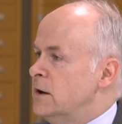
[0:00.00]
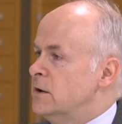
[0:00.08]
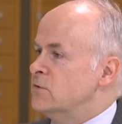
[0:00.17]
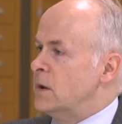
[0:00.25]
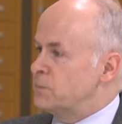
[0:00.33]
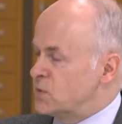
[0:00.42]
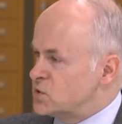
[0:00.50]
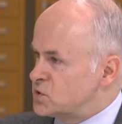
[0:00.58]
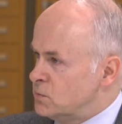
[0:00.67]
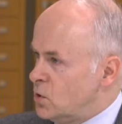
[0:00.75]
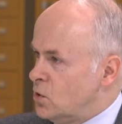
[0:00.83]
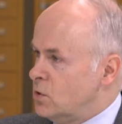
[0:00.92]

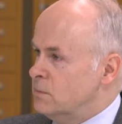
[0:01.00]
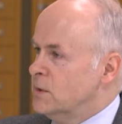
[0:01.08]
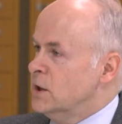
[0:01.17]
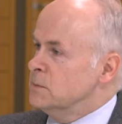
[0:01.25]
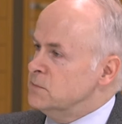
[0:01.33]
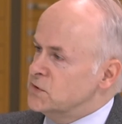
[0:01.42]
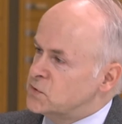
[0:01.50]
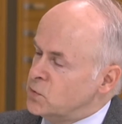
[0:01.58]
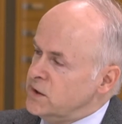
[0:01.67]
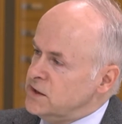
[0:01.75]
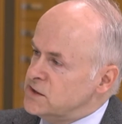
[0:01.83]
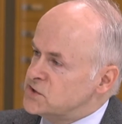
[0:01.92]
rapprochement
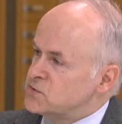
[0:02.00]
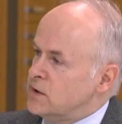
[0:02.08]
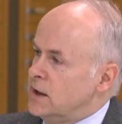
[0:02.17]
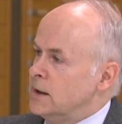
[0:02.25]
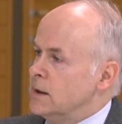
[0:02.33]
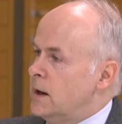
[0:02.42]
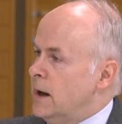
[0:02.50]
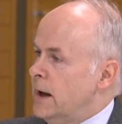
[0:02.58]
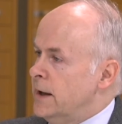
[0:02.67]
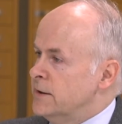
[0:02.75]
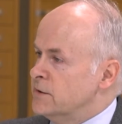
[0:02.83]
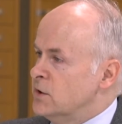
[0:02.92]
between Israel
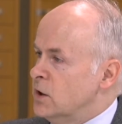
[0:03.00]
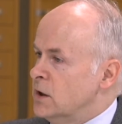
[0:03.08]
and